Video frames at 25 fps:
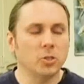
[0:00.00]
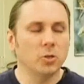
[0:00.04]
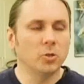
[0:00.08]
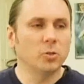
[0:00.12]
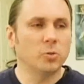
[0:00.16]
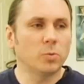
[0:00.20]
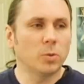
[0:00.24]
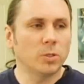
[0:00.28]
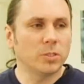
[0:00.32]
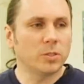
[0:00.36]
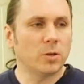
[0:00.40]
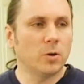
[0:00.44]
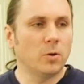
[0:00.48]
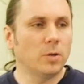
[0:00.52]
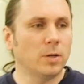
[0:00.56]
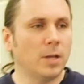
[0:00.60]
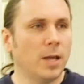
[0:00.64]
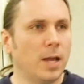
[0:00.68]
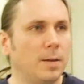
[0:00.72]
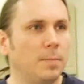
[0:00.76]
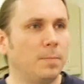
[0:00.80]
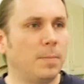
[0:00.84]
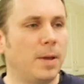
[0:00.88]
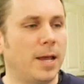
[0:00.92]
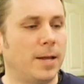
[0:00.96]
Chews, what's going
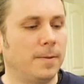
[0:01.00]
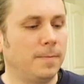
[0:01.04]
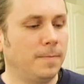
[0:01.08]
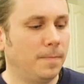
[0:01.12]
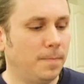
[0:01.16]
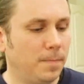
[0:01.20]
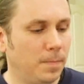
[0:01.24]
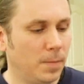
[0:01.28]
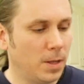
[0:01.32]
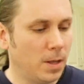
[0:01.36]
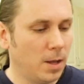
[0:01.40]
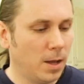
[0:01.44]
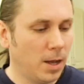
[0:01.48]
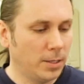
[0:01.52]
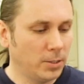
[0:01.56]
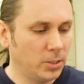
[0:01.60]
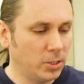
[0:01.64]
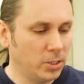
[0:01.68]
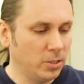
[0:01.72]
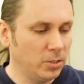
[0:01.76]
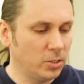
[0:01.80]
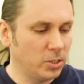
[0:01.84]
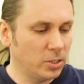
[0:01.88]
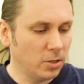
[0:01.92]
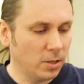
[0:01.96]
on, man? I
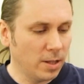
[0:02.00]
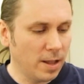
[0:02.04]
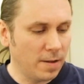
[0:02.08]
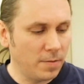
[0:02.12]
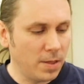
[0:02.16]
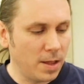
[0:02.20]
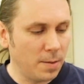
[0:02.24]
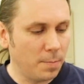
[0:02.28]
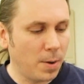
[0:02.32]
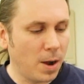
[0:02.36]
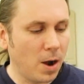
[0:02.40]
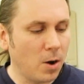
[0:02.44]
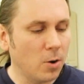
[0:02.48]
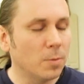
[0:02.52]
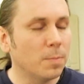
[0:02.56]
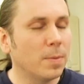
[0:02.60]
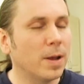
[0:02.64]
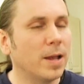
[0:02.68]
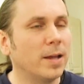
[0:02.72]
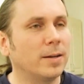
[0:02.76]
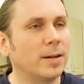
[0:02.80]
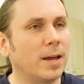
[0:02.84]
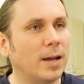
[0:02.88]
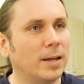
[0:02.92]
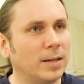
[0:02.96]
see you still have that power
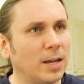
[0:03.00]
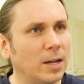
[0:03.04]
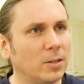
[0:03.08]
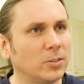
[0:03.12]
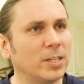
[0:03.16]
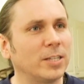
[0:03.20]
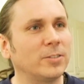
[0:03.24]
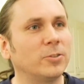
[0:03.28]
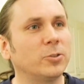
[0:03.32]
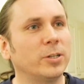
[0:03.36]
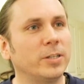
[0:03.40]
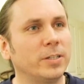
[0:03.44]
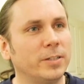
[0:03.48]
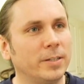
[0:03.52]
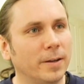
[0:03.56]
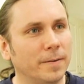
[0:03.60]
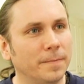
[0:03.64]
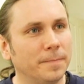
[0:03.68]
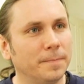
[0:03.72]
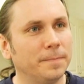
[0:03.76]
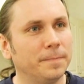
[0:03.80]
band on. How's that treating you?